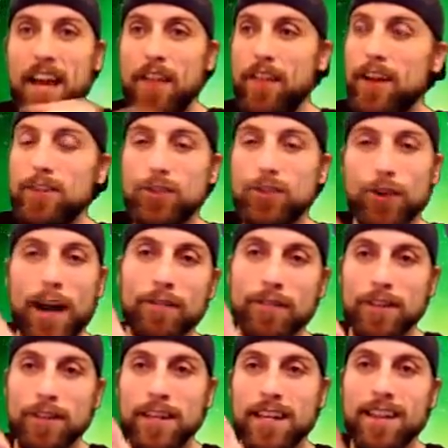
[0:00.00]
They're
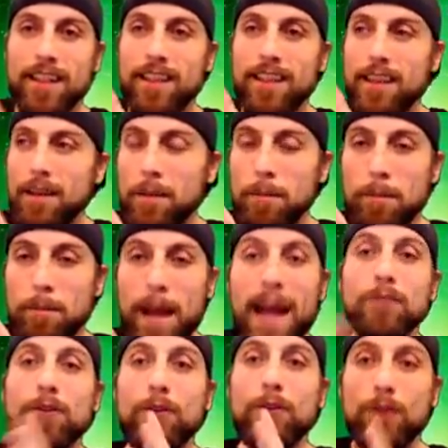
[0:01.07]
traveling the
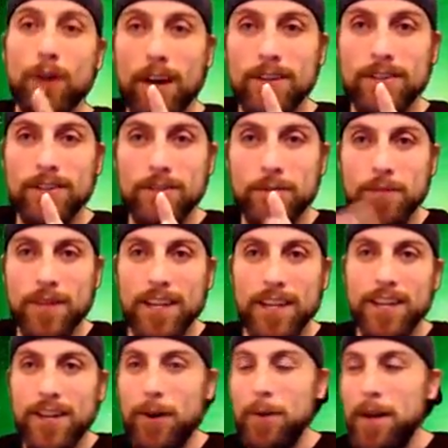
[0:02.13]
macrocosm, you
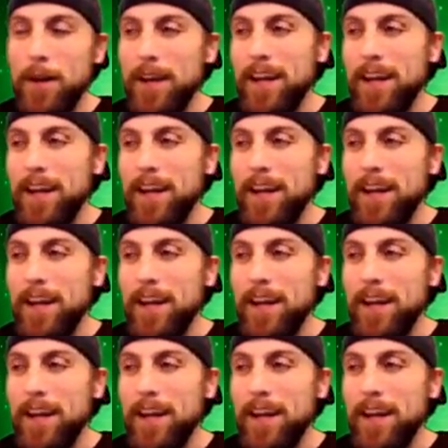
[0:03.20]
know?